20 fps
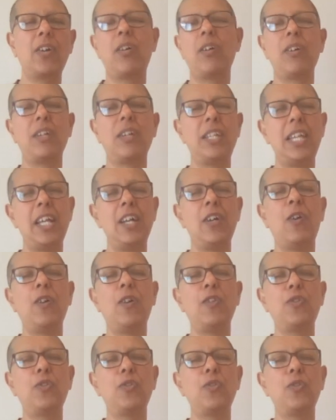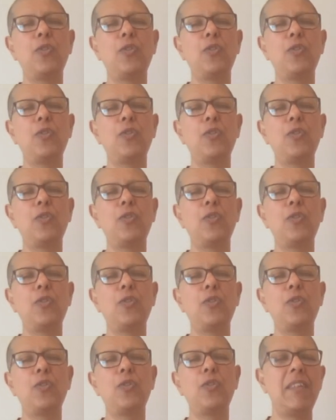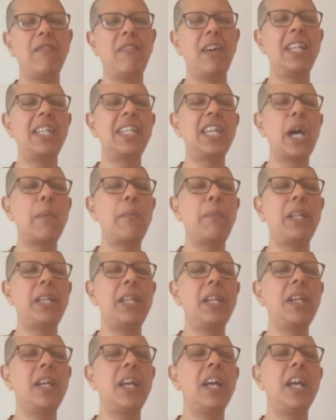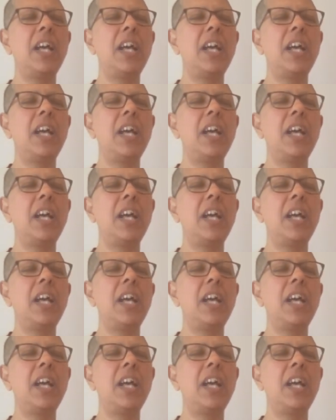or a day or two if there's a big event happening,